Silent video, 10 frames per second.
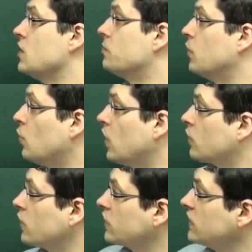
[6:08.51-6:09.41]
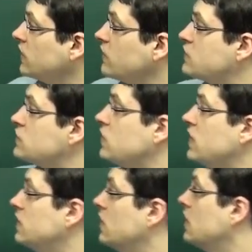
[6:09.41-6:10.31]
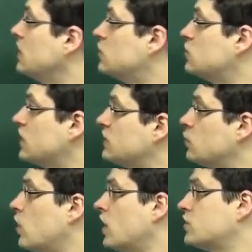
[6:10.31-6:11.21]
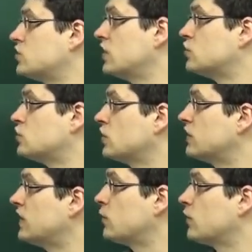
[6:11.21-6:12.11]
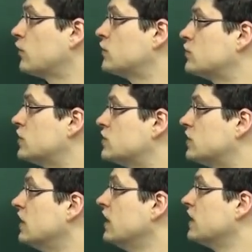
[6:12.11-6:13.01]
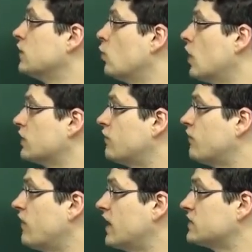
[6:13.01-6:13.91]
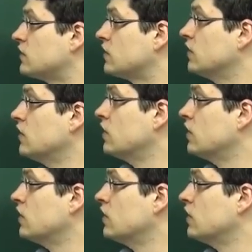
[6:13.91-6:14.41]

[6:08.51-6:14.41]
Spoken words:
Bill walked quickly down the street. He checked his watch and shook his head with frustration. He walked faster.